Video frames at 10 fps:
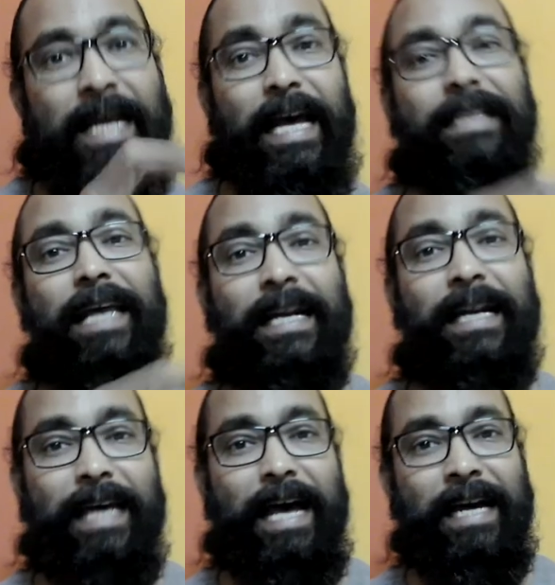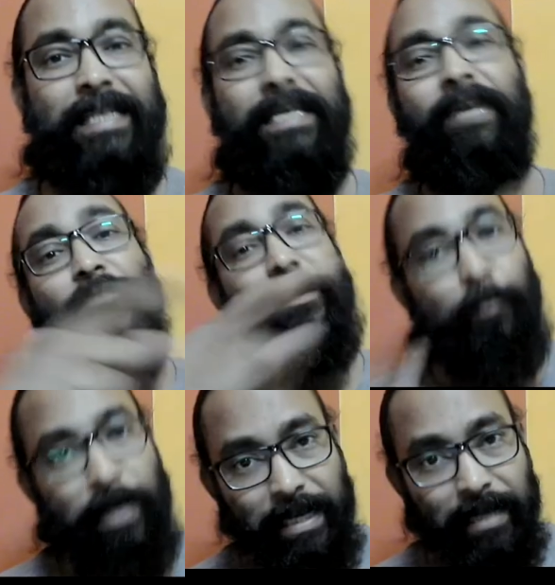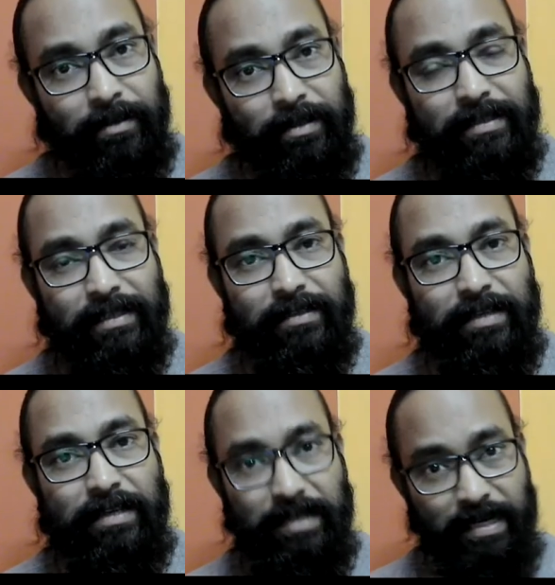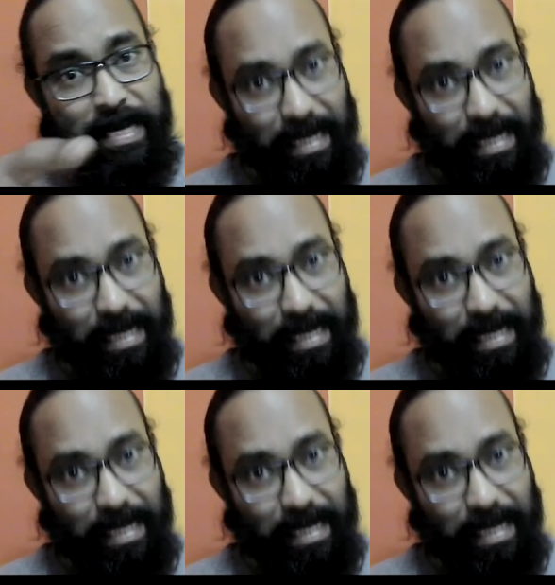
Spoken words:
and that idea will bring another sensation,